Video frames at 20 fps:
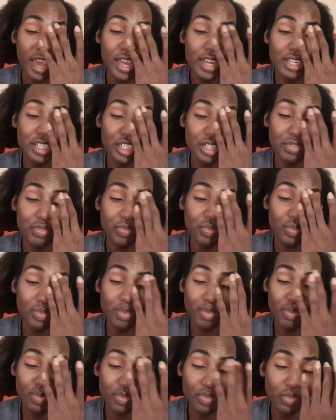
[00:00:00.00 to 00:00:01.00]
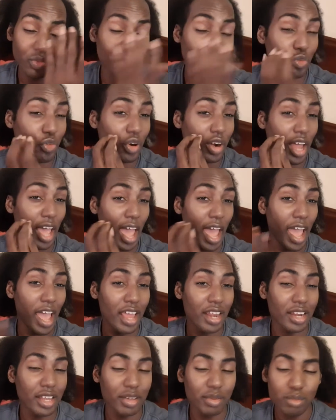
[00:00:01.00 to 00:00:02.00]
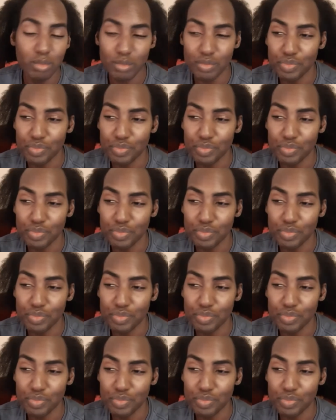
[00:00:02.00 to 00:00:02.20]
agent for the acne.